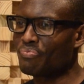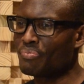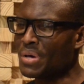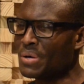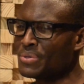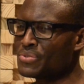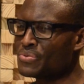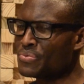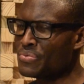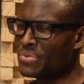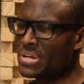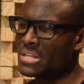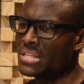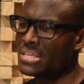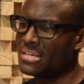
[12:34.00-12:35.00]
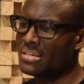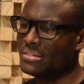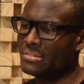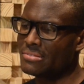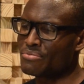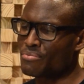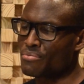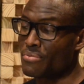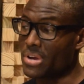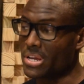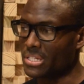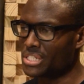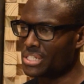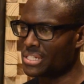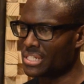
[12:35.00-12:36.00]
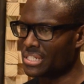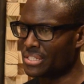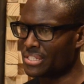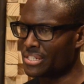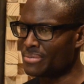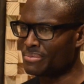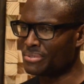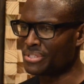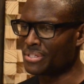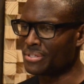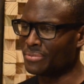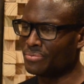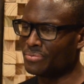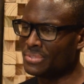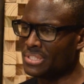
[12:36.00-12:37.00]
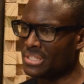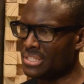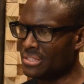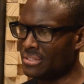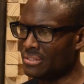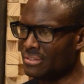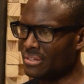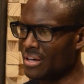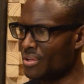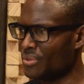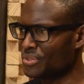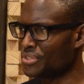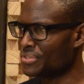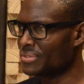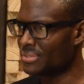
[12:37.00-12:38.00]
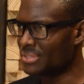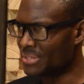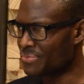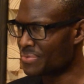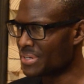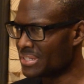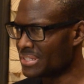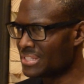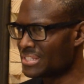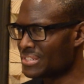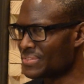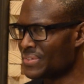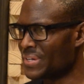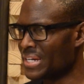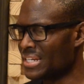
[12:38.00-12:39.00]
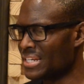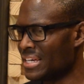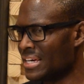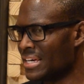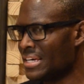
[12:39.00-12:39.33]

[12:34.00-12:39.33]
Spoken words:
but it was really rich in terms of the cultural difference, right?